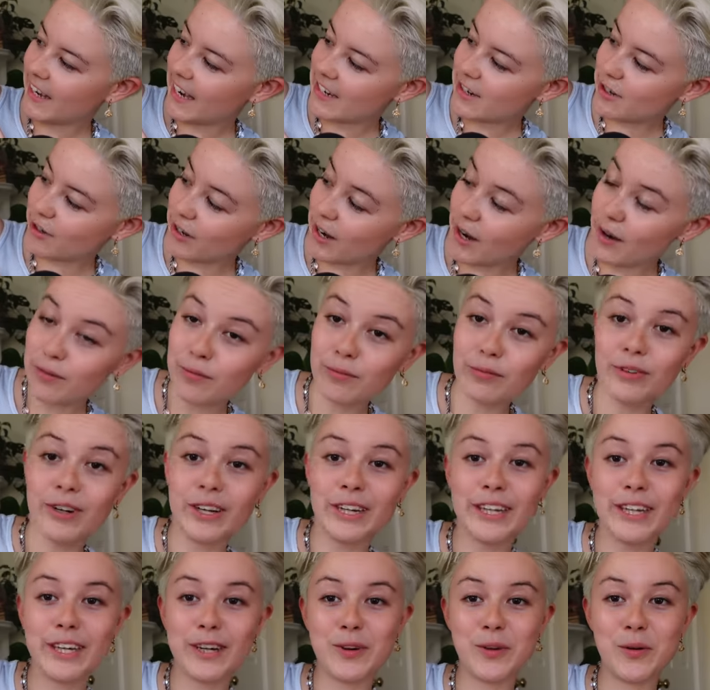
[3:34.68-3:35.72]
It turned out
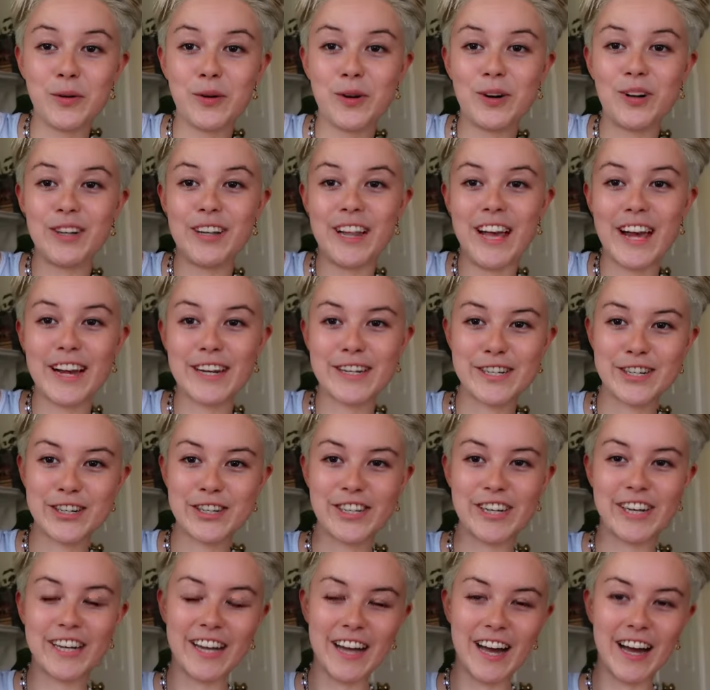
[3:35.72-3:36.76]
really cool,
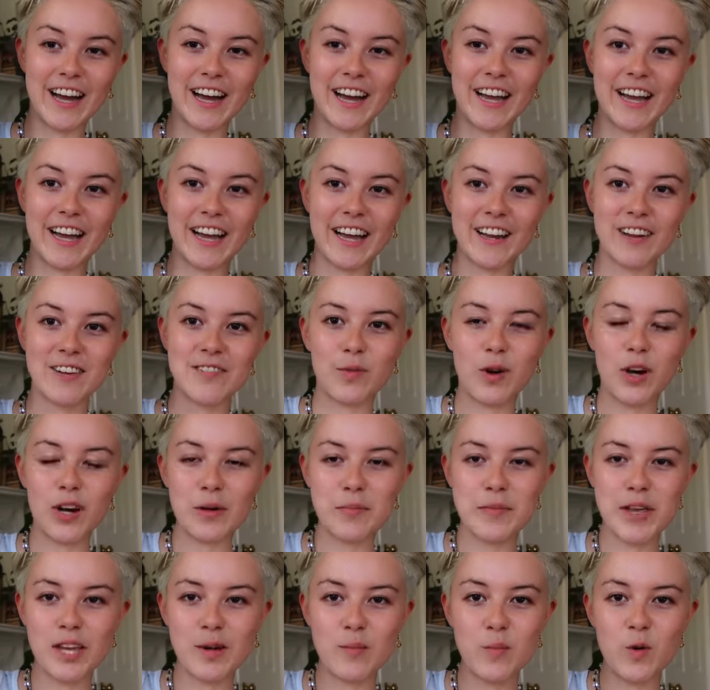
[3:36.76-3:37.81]
actually. I want to
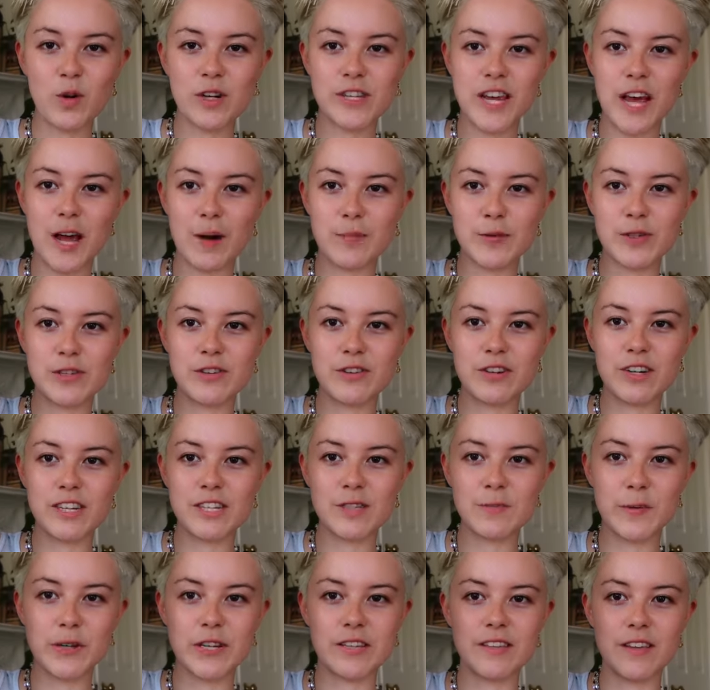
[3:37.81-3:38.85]
make more
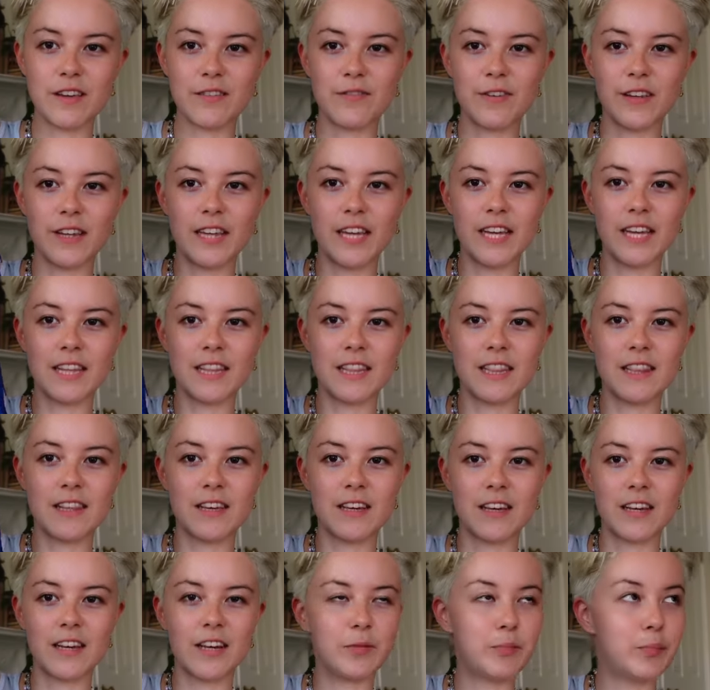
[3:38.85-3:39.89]
tapestries because I feel like
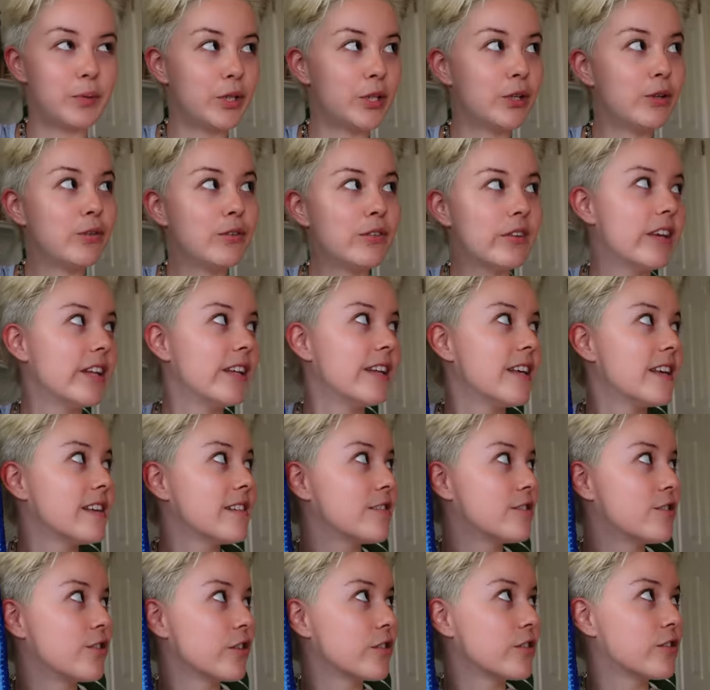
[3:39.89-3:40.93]
the blues in
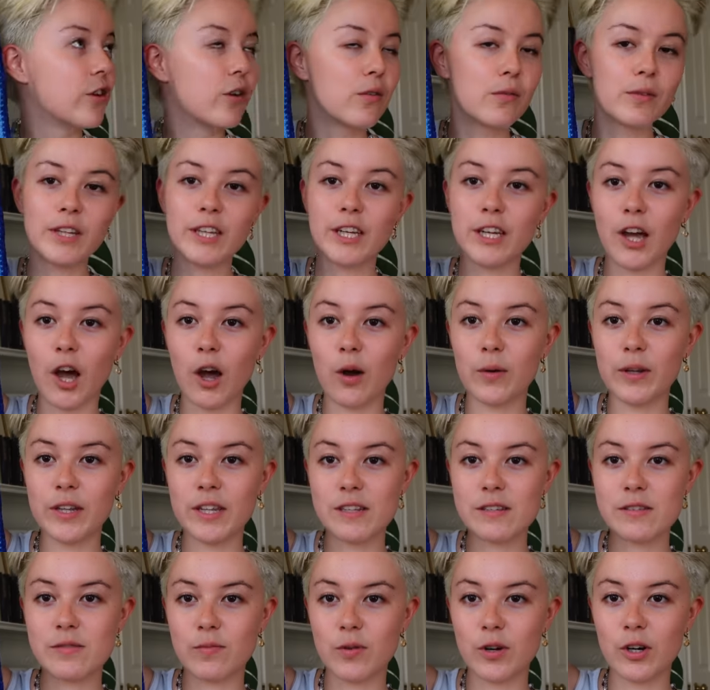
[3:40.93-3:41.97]
this just don't really go in
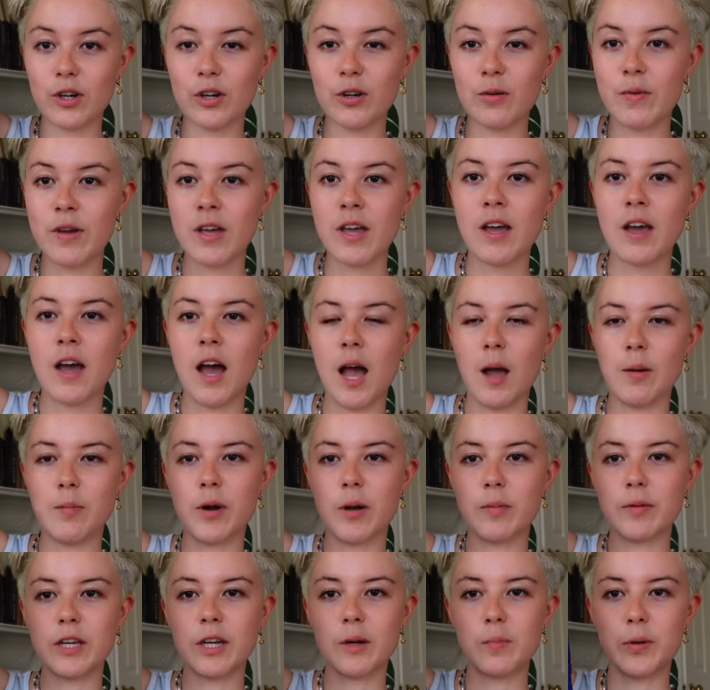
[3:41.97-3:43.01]
this room. I'm
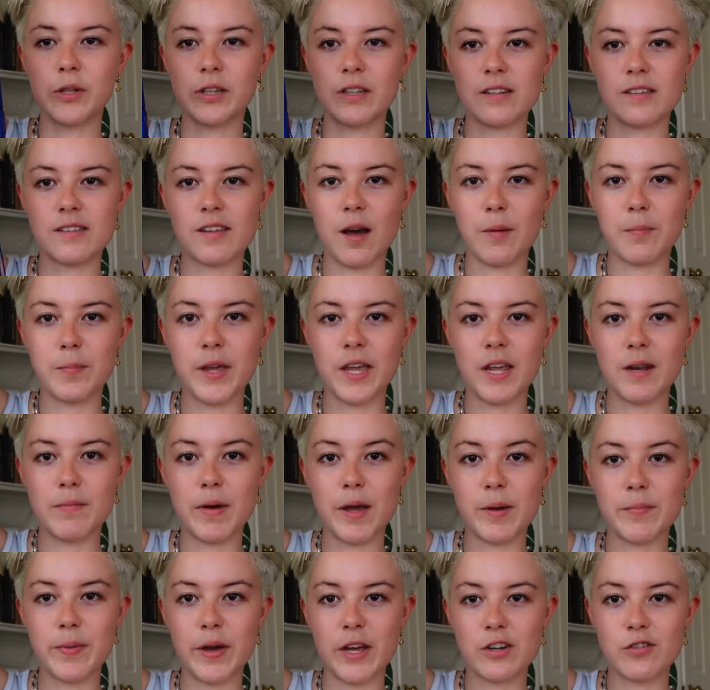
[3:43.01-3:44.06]
probably going to put this up in
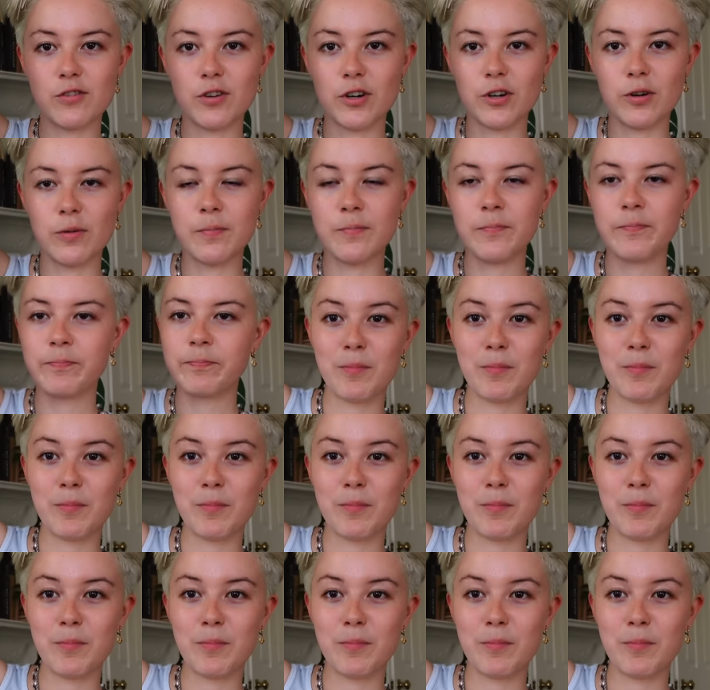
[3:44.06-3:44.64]
my bedroom.